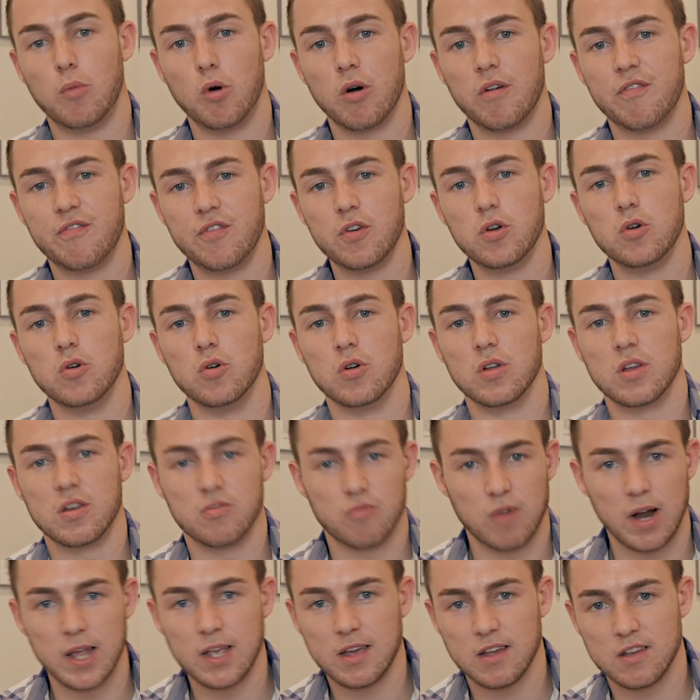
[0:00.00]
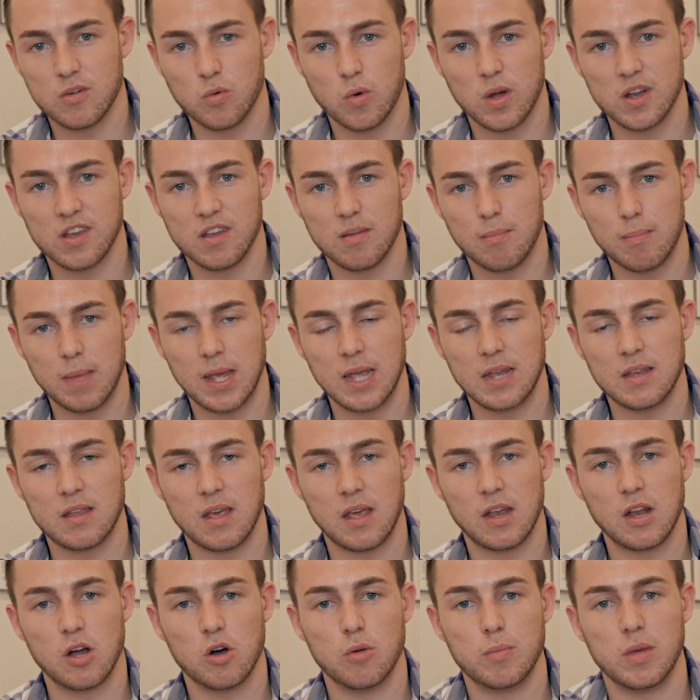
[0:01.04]
more food, right? Because it wants to
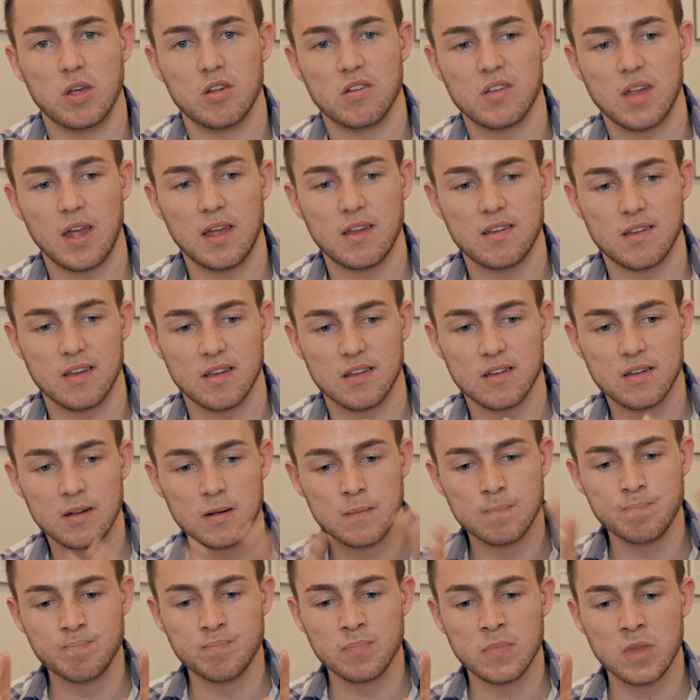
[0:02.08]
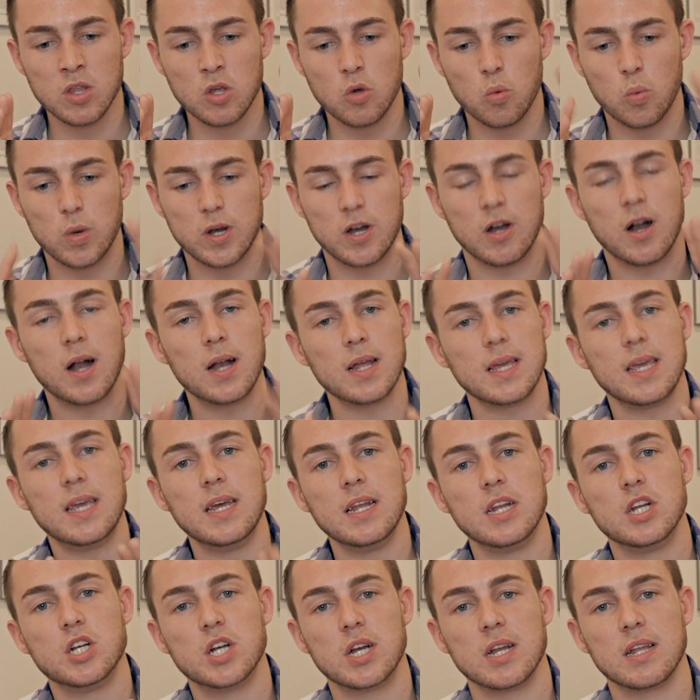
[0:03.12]
maintain homeostasis. When you're on a
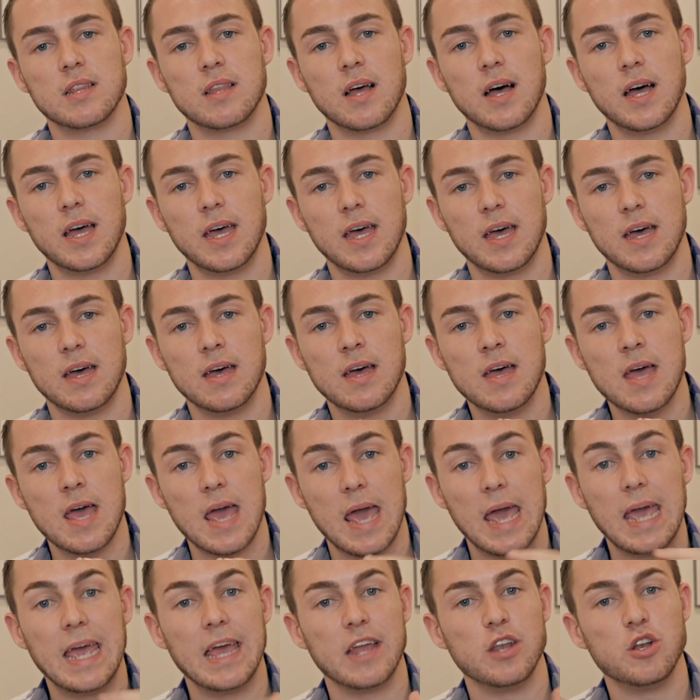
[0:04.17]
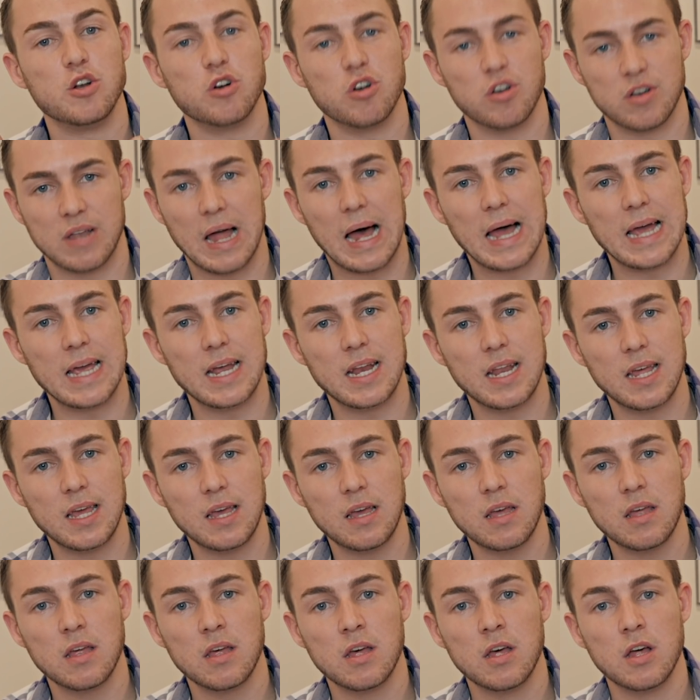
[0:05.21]
ketogenic diet and you're
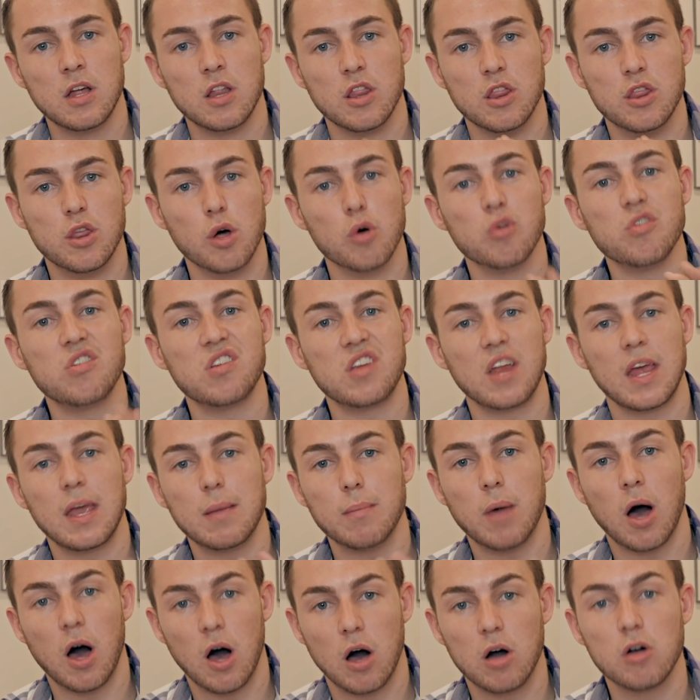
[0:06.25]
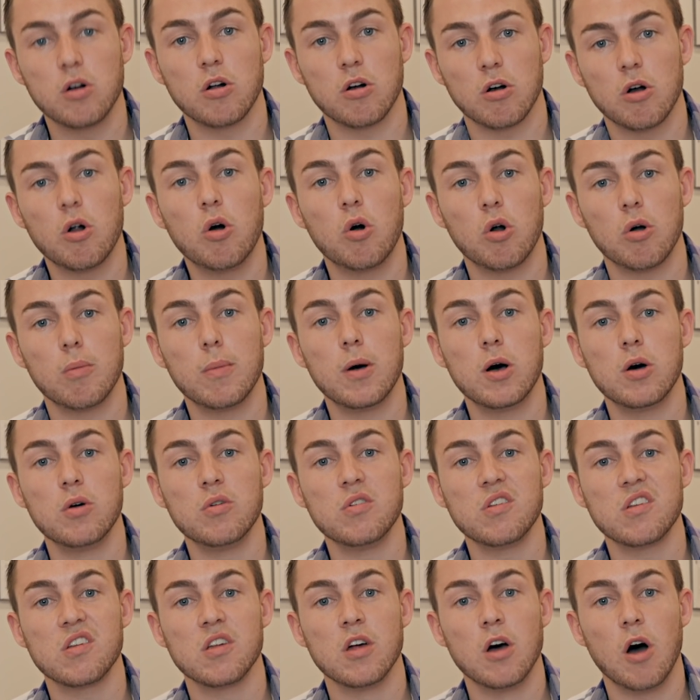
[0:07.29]
dieting, those same hunger
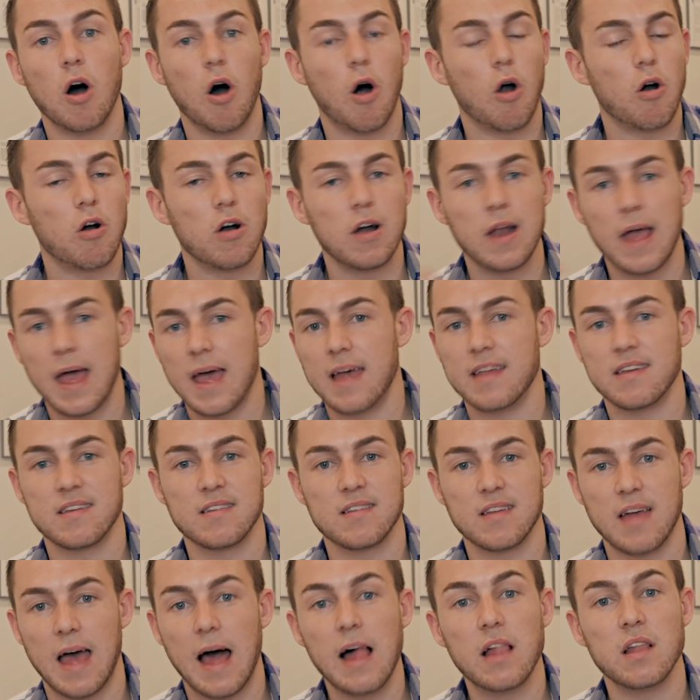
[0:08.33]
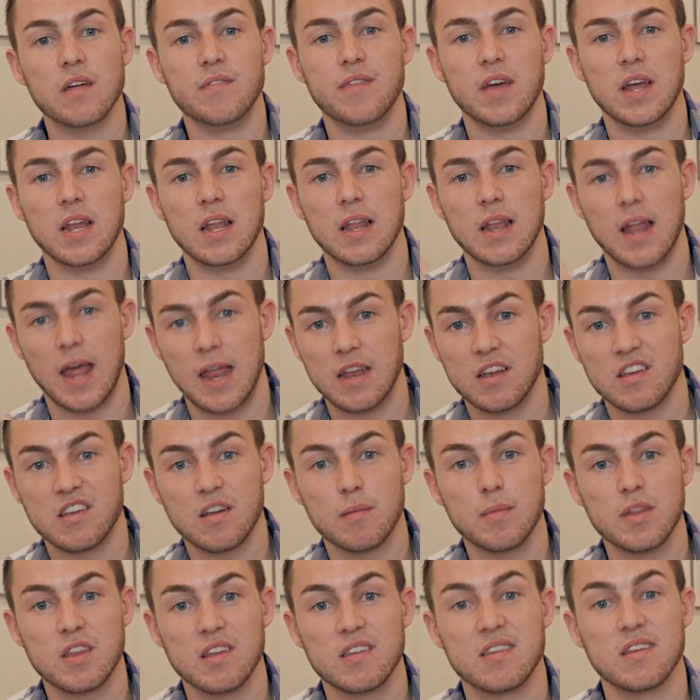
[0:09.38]
hormones aren't as elevated, and
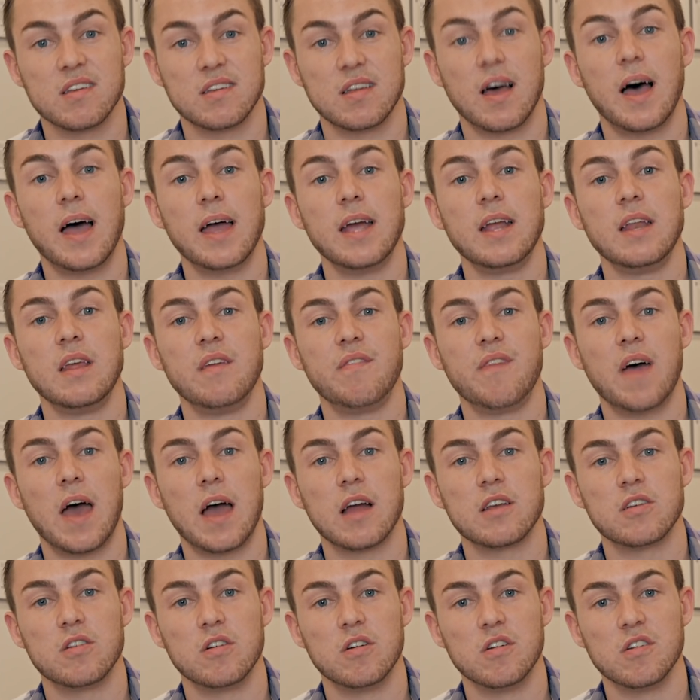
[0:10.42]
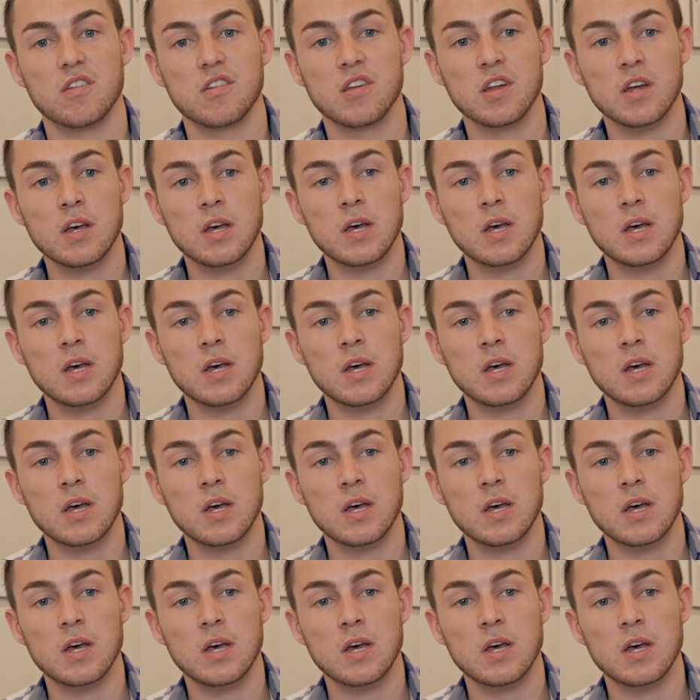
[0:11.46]
some of the satiety factors